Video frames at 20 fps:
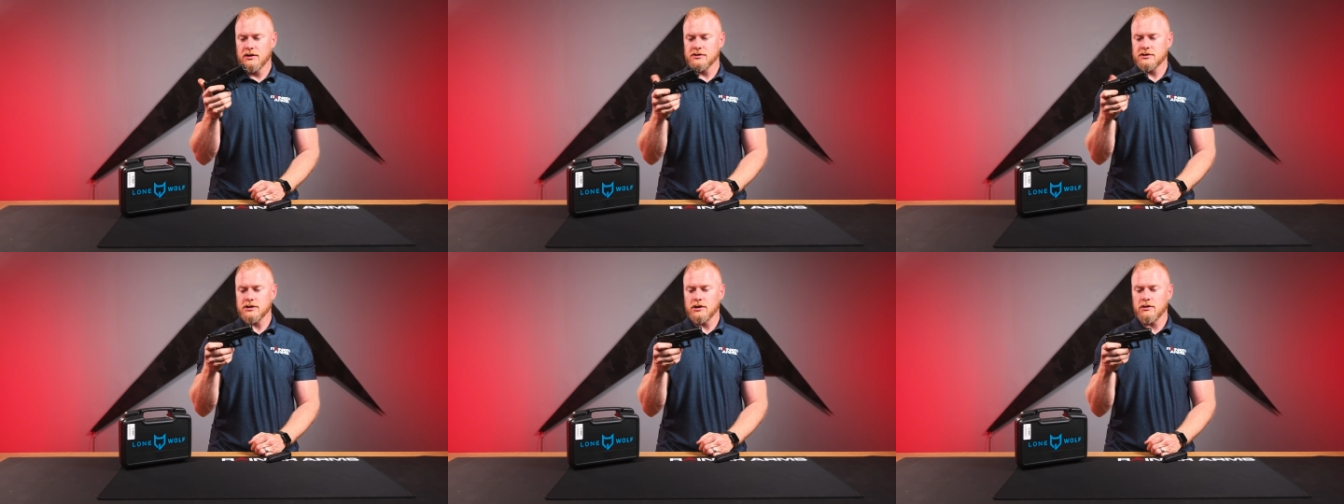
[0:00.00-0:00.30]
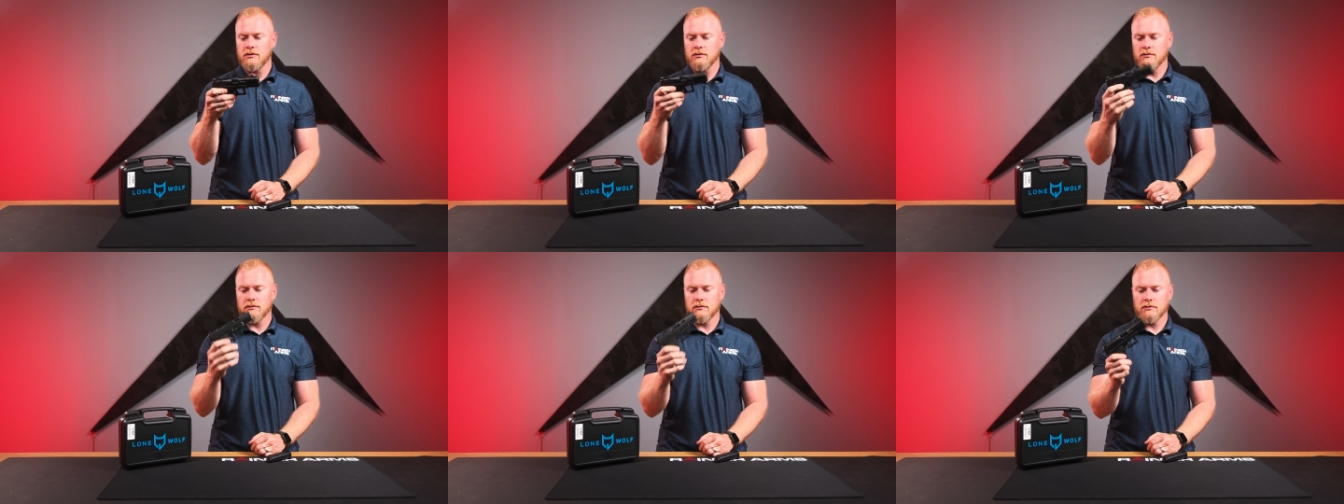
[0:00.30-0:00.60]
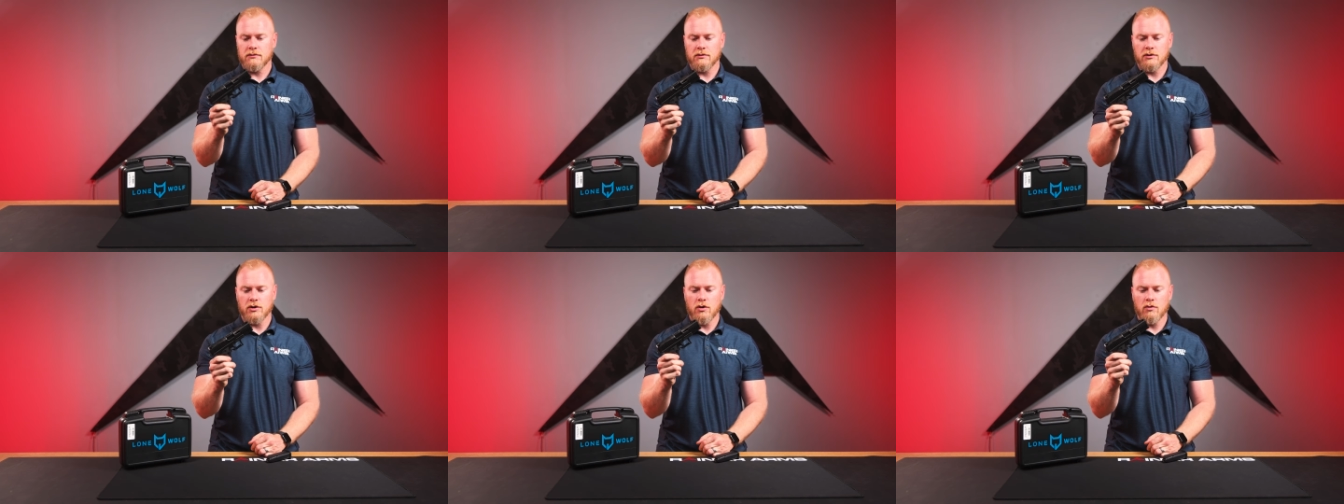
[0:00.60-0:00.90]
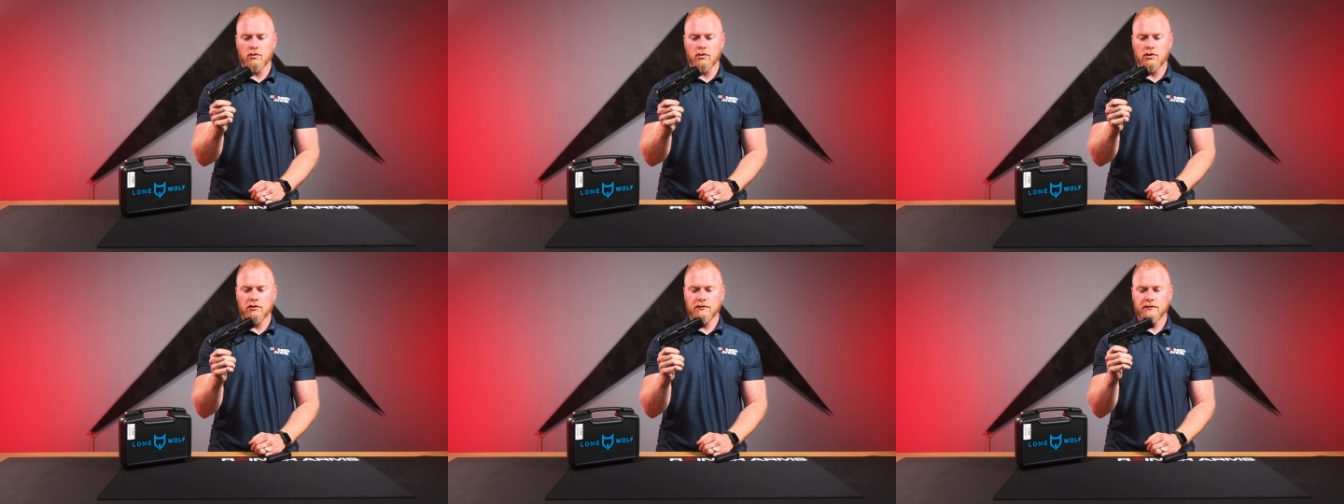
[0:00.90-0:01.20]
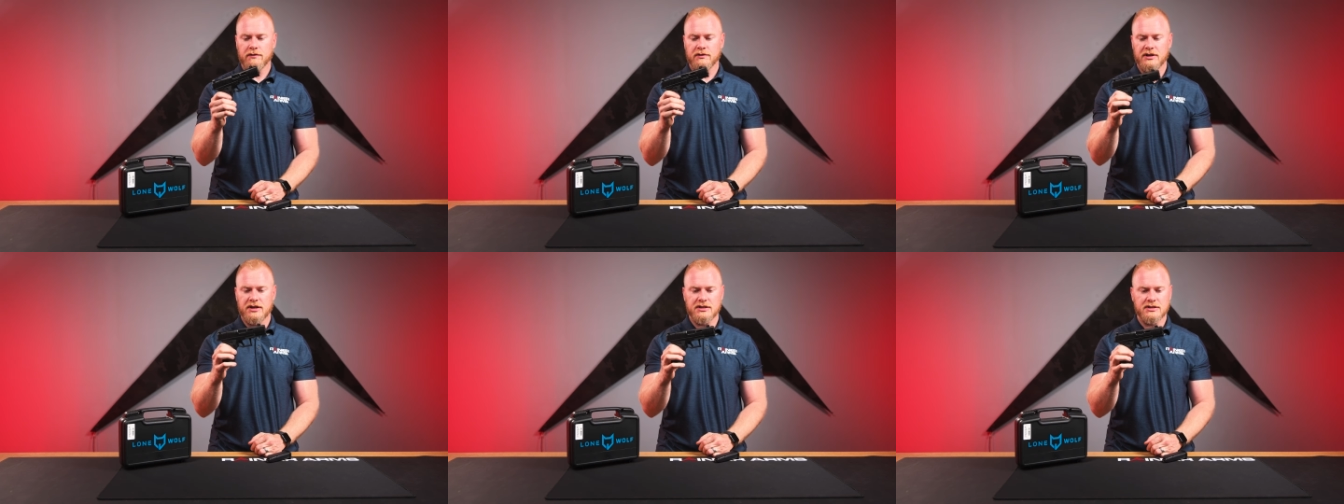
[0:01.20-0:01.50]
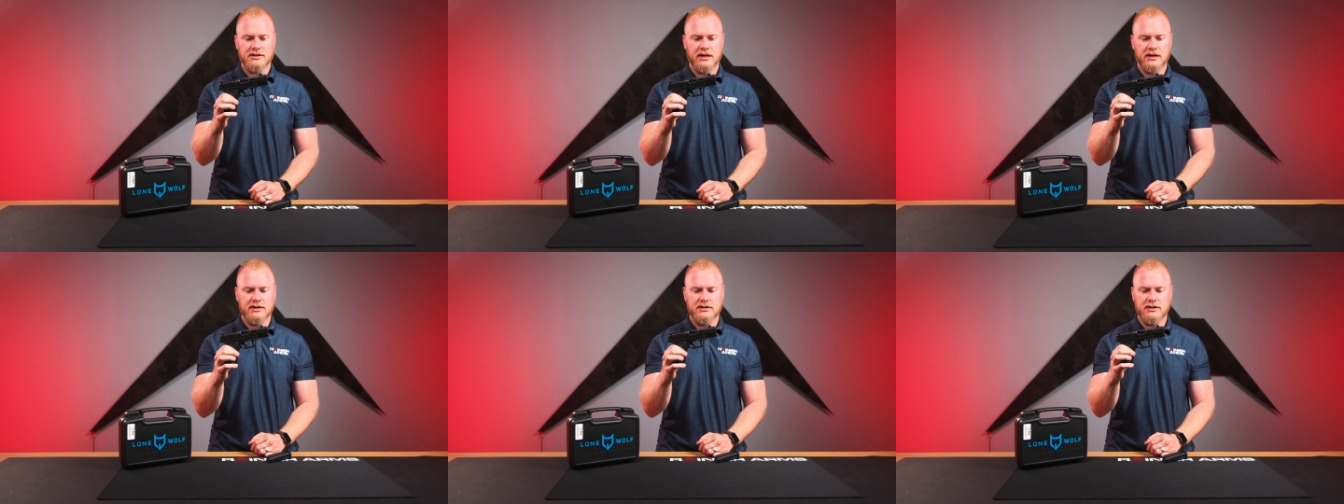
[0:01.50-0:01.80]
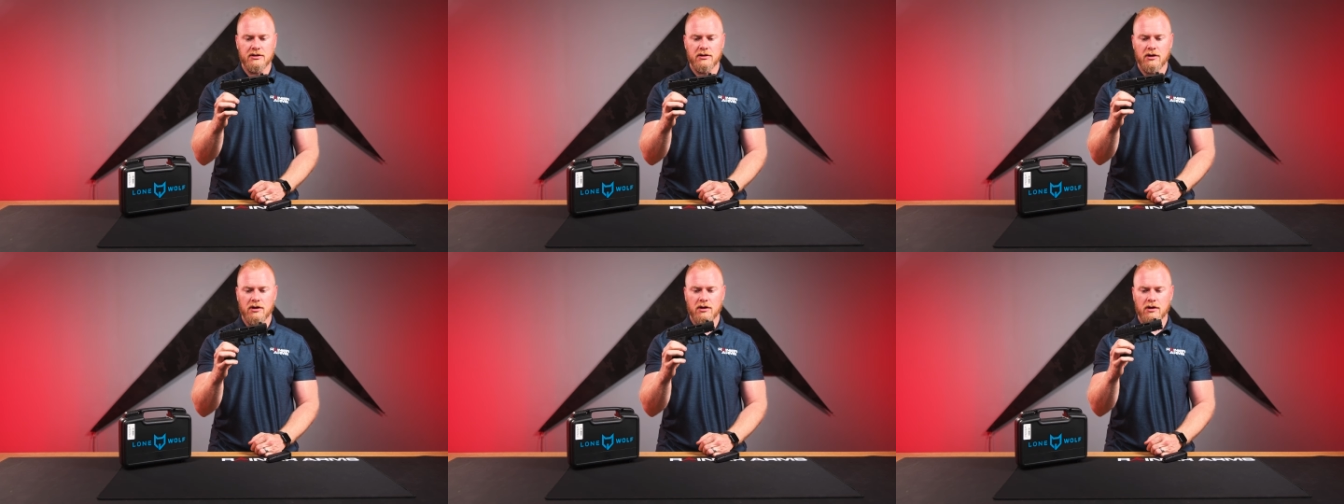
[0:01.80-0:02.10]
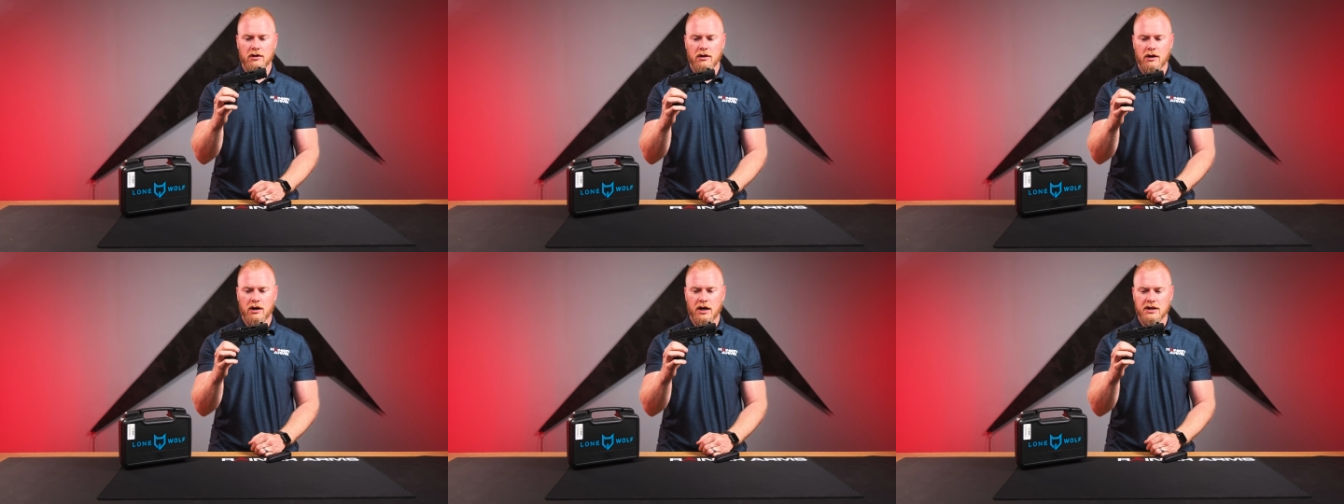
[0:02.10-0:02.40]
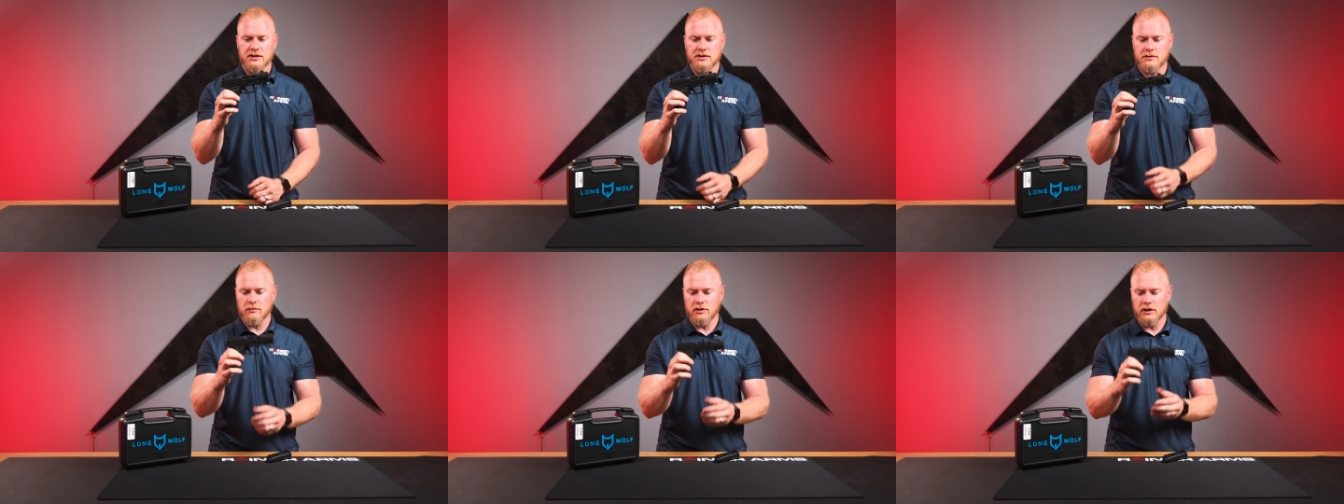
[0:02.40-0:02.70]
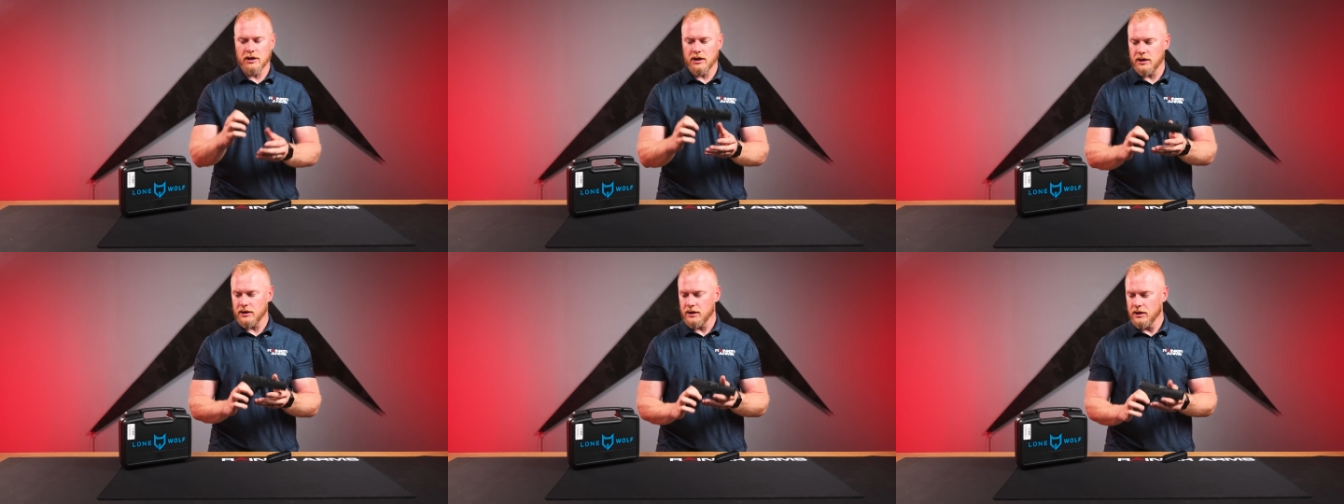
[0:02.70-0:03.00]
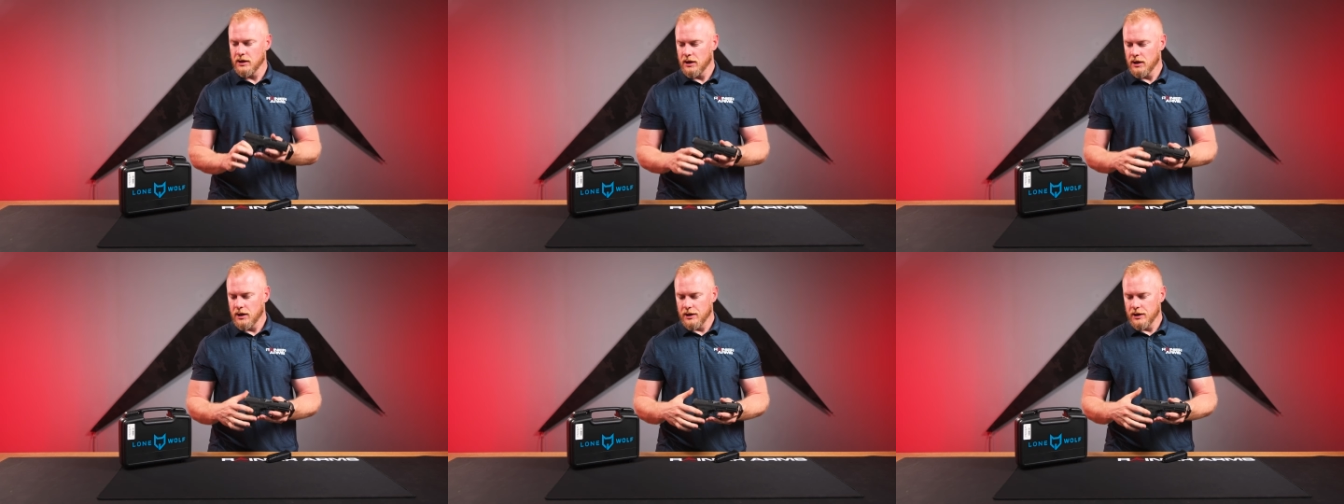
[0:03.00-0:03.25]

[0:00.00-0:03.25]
So Lone Wolf Dusk 19R, awesome gun.